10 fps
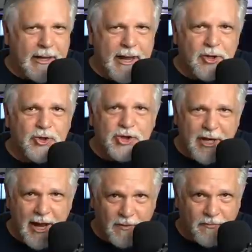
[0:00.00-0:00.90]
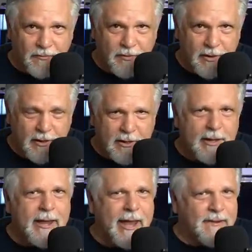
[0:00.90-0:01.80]
yourself
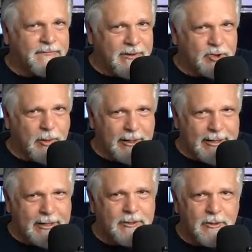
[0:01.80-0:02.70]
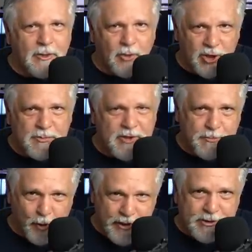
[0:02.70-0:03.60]
a fish-related Christmas
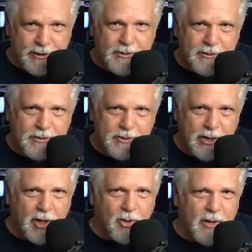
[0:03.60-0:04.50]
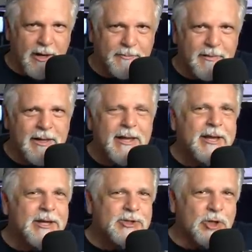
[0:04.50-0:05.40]
present. So,
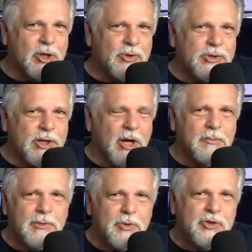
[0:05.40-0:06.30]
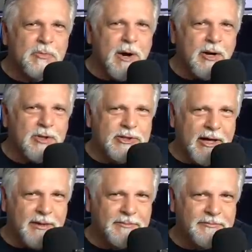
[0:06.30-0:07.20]
so use tomorrow's
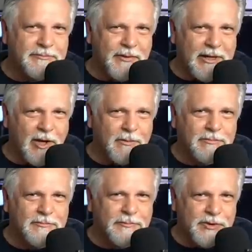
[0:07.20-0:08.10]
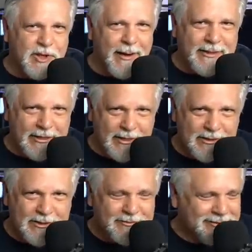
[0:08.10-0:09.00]
video for some ideas.